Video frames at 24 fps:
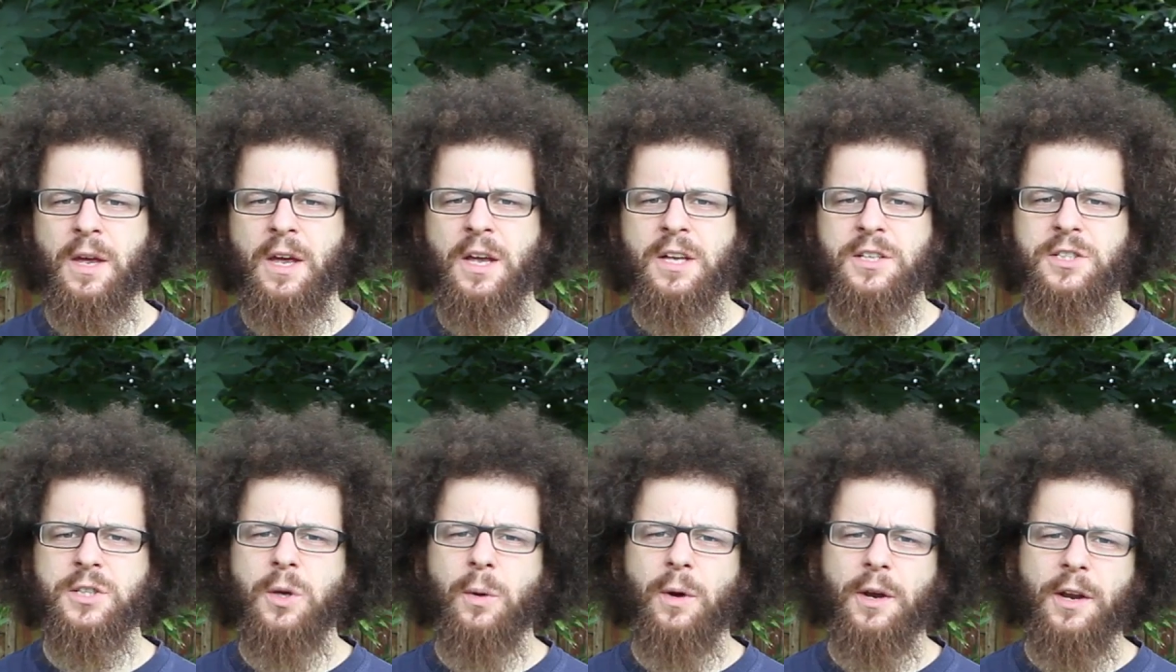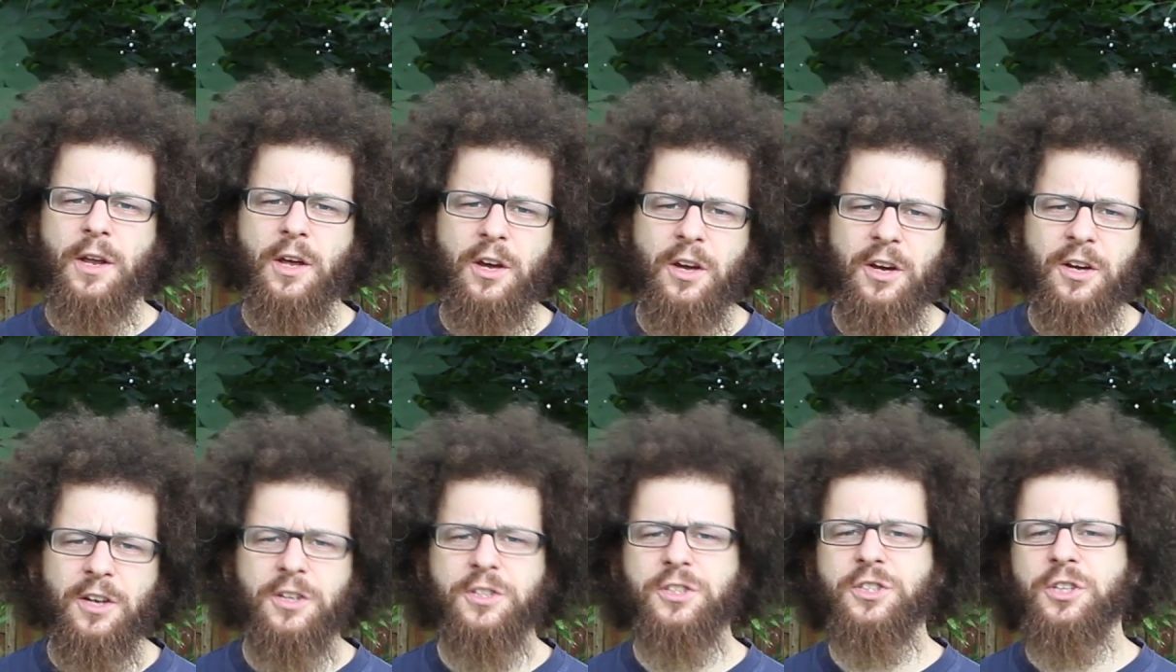So I'd
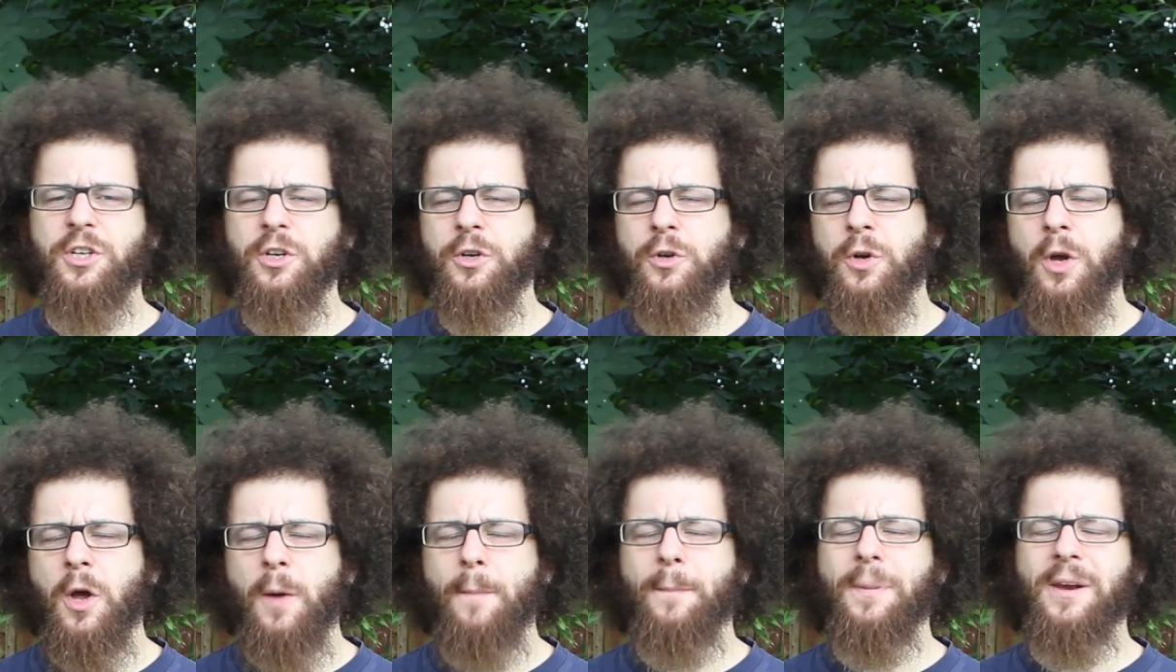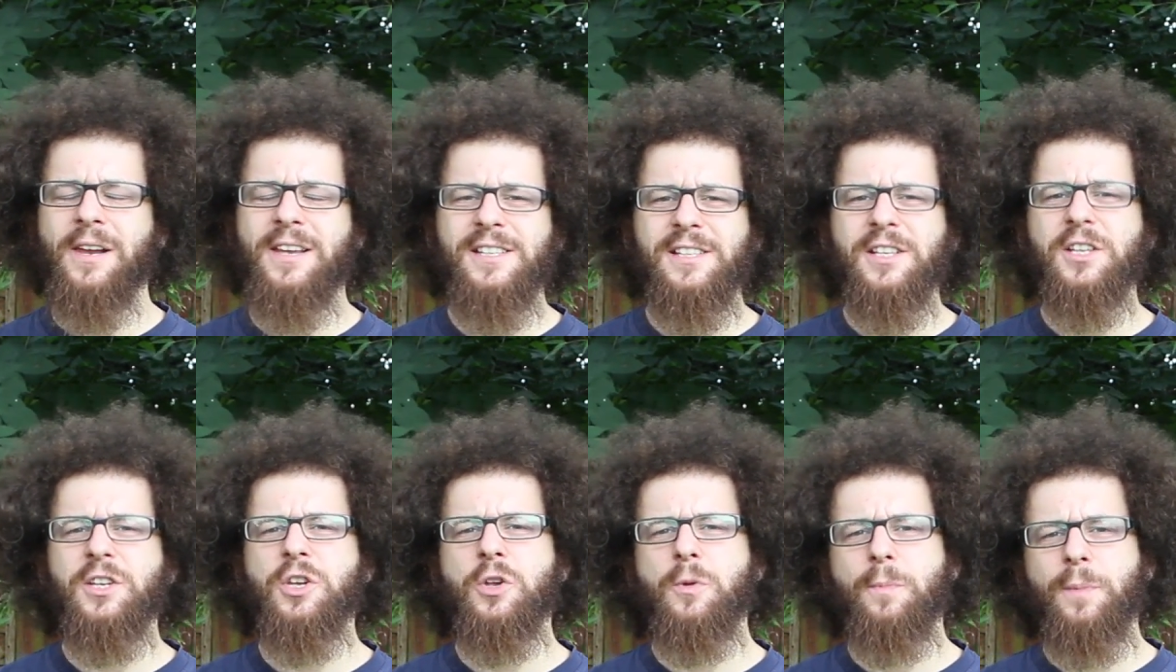urge you, please
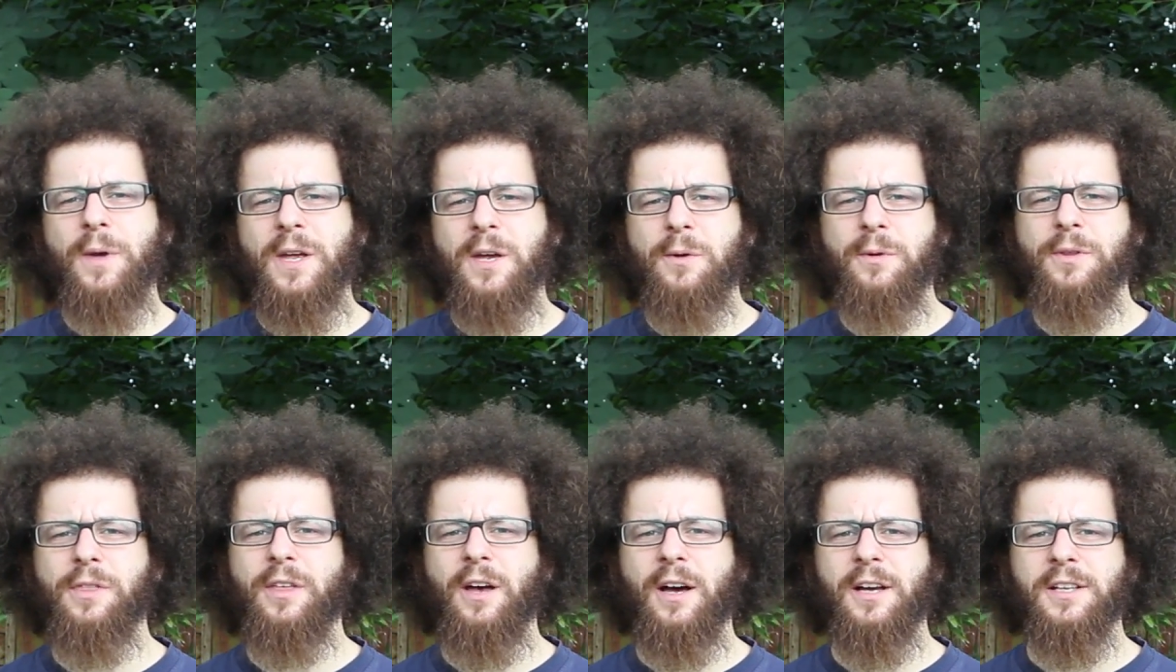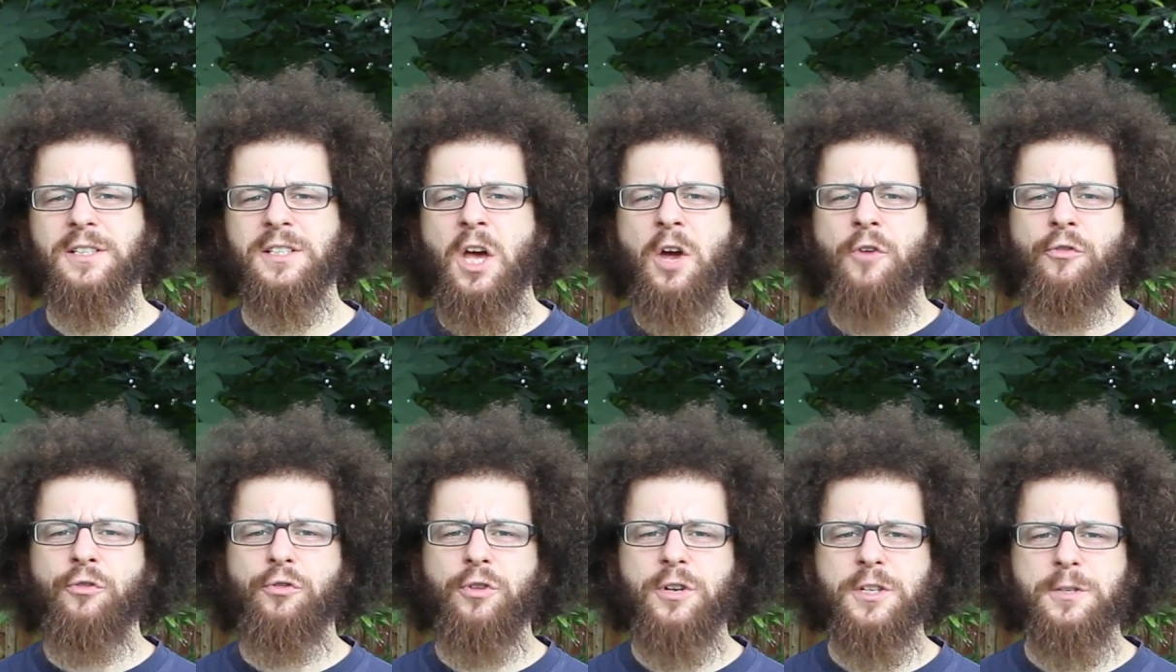can you be with us
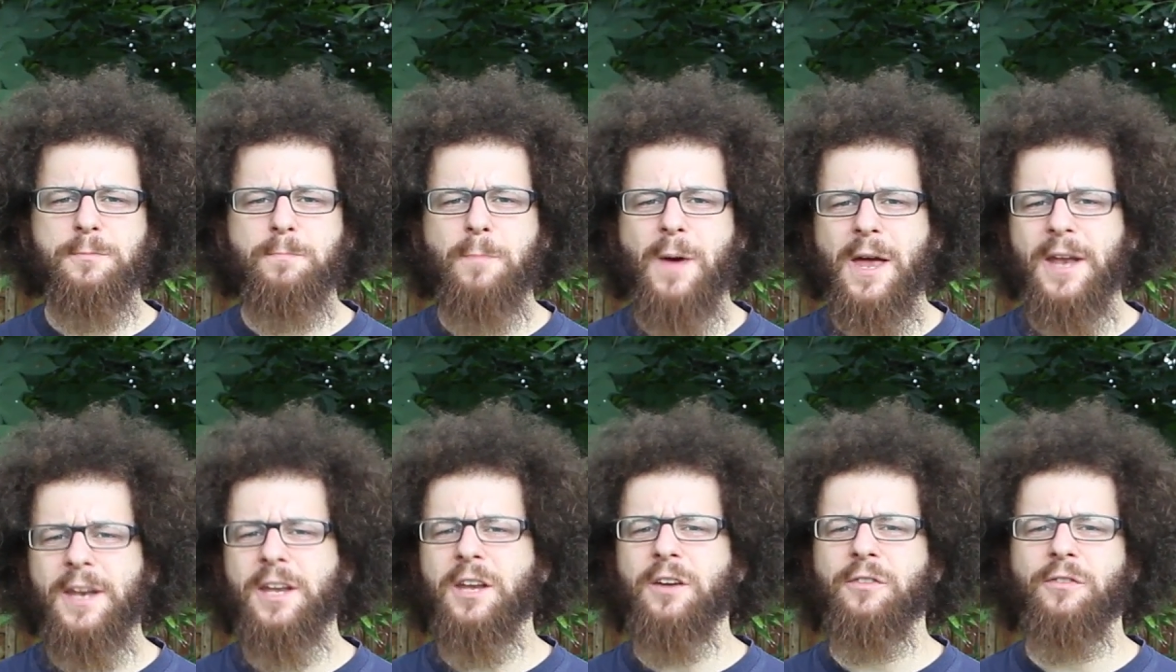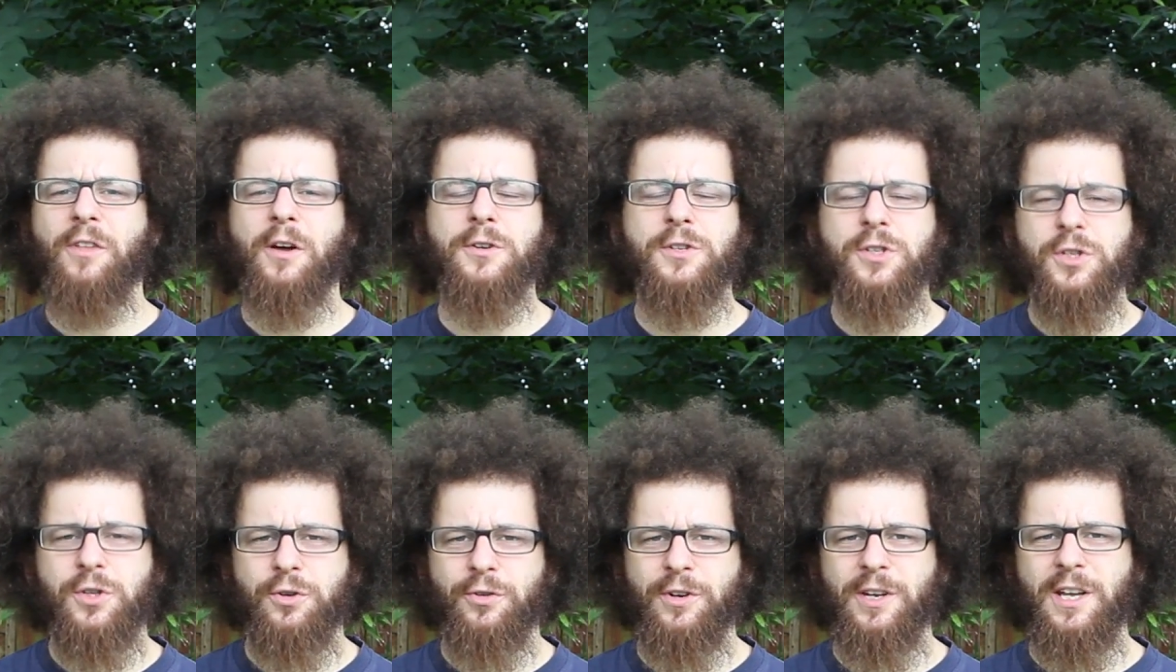for as many of those
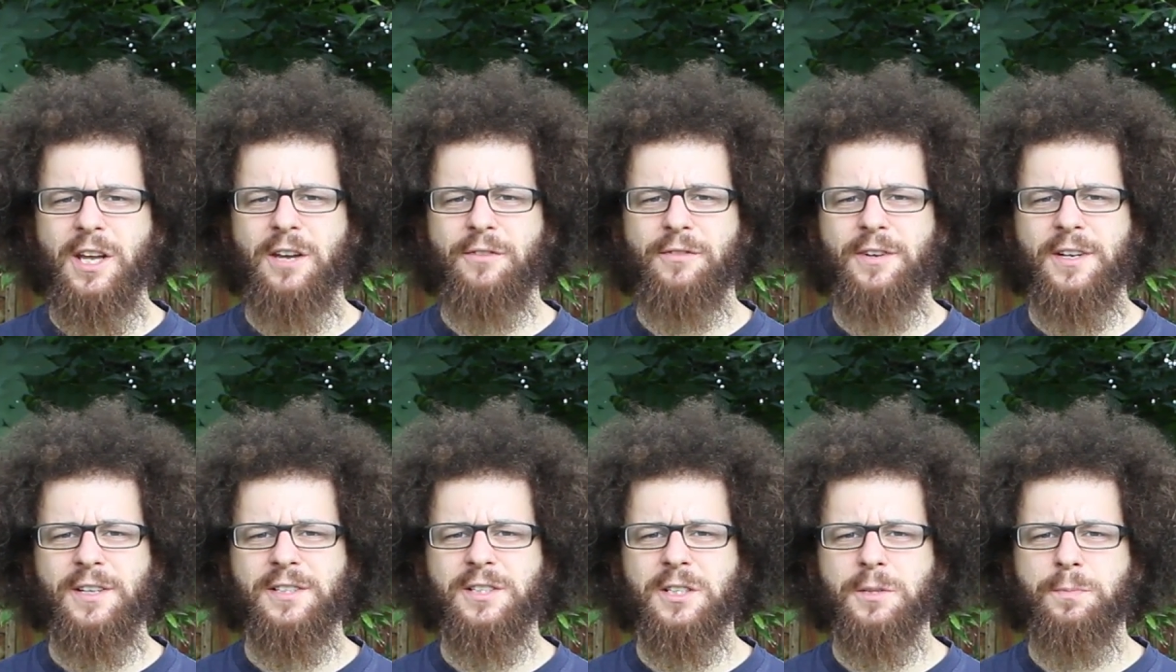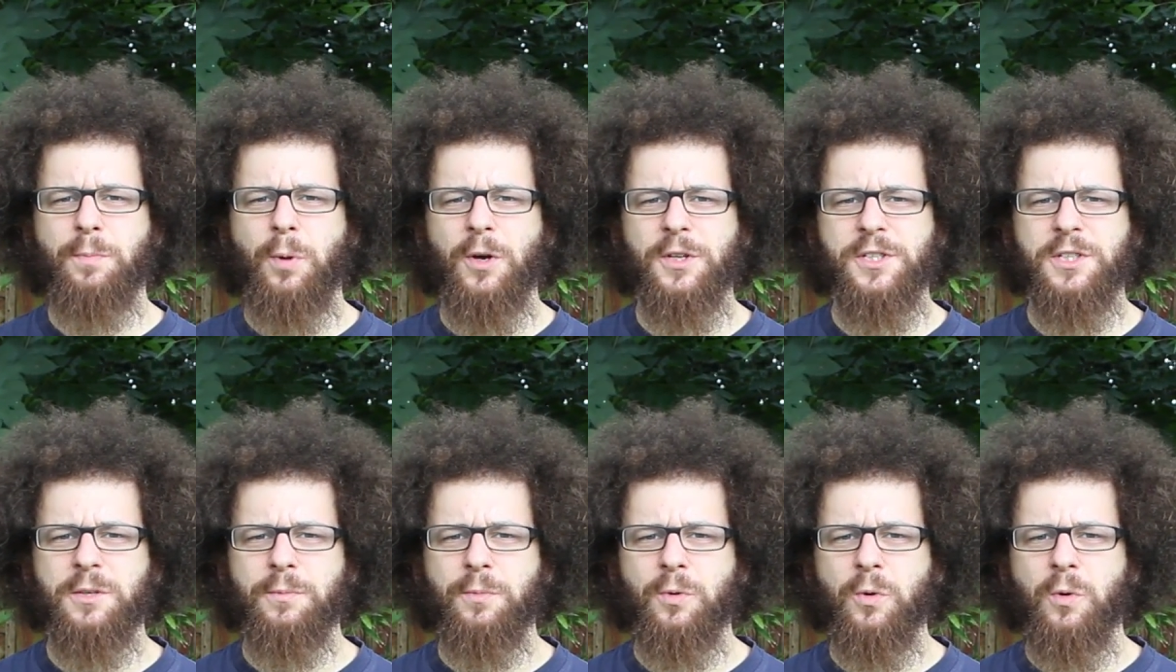3 evenings as
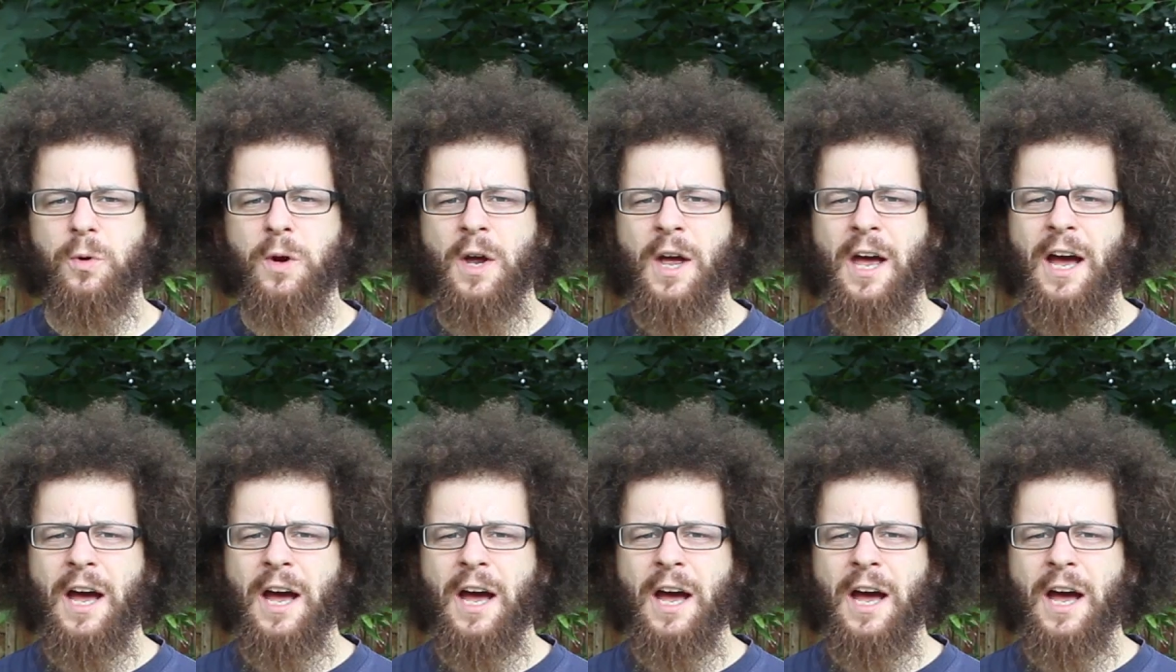possible